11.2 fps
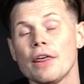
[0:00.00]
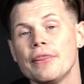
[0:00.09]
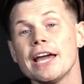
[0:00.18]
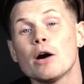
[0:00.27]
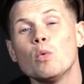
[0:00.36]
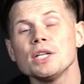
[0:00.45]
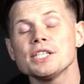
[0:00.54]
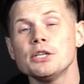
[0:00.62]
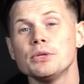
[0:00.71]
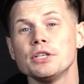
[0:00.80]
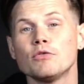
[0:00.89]
They are well
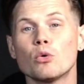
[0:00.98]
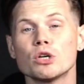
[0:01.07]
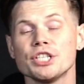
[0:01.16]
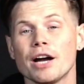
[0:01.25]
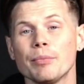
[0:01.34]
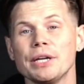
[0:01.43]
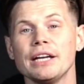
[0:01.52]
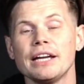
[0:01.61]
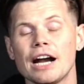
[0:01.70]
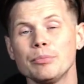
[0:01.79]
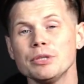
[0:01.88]
suited for sharpening
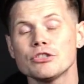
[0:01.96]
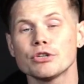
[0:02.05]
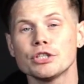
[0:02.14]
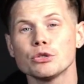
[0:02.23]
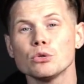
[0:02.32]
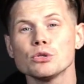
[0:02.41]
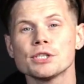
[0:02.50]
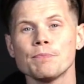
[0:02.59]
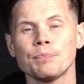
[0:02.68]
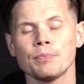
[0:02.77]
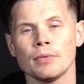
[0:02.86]
carpentry
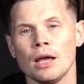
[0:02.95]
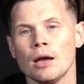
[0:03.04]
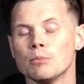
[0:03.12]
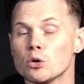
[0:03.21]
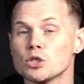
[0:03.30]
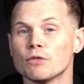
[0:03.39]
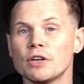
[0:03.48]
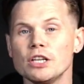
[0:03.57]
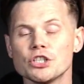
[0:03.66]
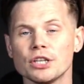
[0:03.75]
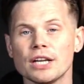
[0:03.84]
tools, most of
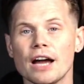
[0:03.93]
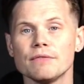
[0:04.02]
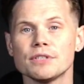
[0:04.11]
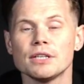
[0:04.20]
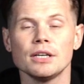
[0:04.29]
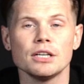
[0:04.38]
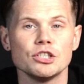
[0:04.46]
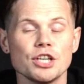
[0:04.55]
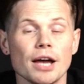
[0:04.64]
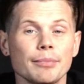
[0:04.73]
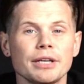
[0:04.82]
kitchen knives,
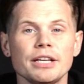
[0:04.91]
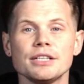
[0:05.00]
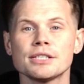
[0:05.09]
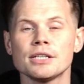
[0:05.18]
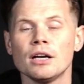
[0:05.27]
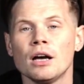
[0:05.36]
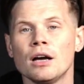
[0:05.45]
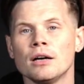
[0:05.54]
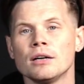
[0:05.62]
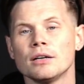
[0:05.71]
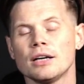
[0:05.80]
Japanese,
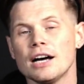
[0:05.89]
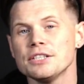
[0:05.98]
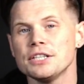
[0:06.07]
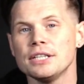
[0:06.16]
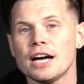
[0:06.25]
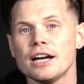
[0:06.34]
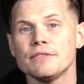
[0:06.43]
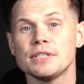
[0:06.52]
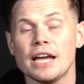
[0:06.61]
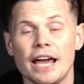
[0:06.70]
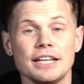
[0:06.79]
uh, hunting
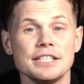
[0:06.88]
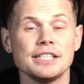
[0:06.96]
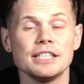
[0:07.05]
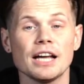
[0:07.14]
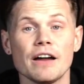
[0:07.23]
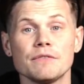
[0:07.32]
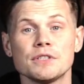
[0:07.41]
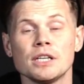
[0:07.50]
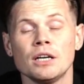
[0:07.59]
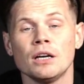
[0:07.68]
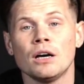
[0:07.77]
knives, EDC
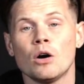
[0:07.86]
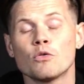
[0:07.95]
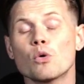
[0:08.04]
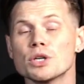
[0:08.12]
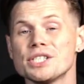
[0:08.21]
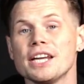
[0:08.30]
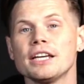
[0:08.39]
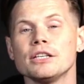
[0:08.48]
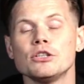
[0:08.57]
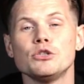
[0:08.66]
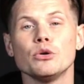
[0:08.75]
knives, of course
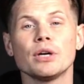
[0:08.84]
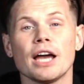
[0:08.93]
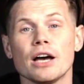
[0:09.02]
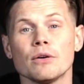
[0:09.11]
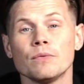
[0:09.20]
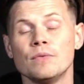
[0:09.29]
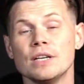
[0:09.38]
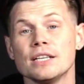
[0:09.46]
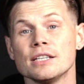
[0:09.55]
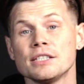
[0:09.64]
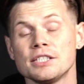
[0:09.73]
taking into account
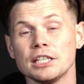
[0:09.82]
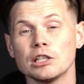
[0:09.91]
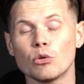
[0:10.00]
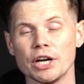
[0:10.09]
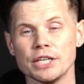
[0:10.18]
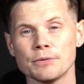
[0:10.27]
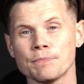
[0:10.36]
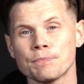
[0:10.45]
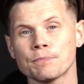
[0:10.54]
the steel grade.